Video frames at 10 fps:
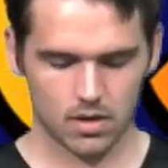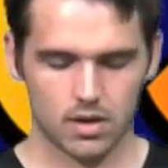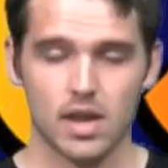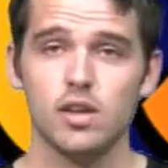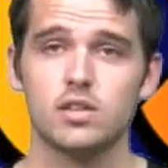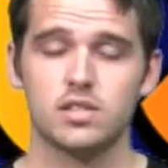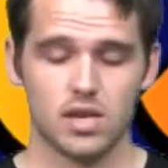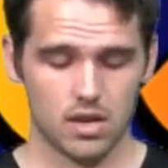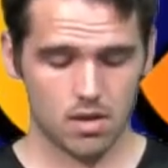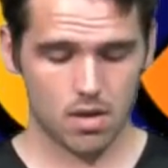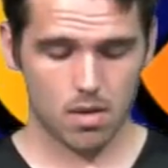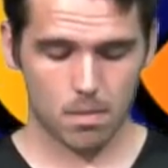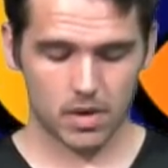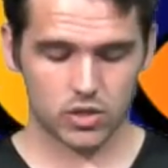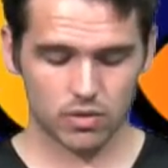Now you can see
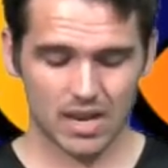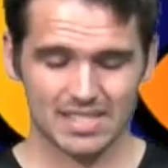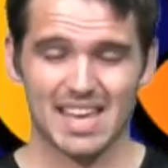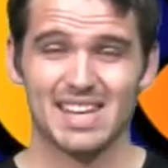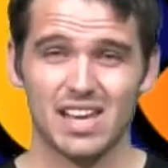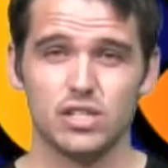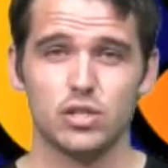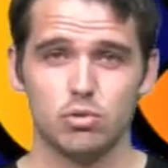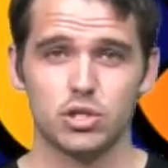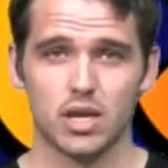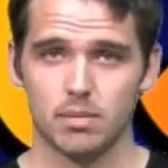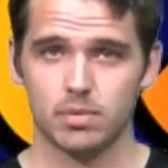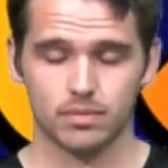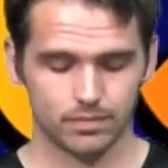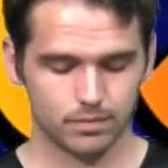my string has that nice U shape.
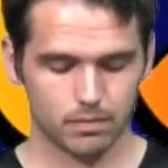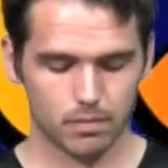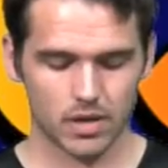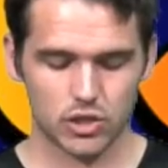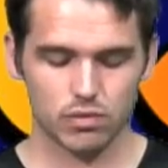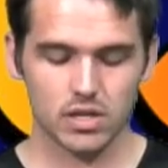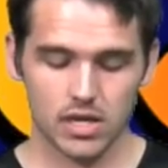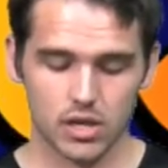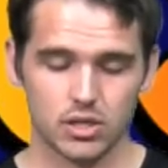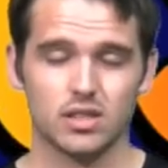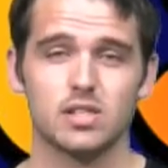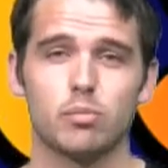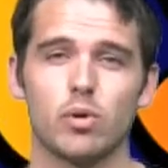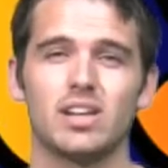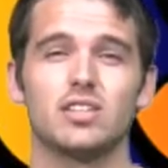My string tension at this
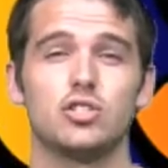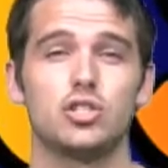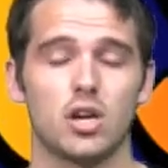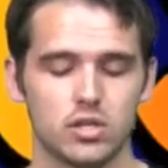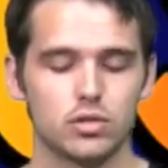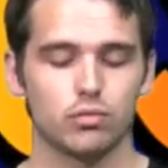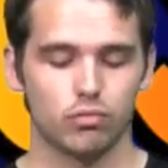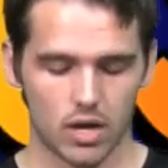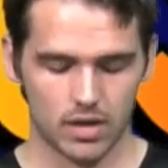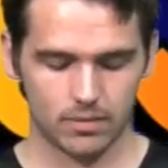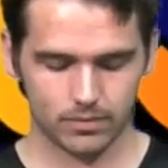point is just right.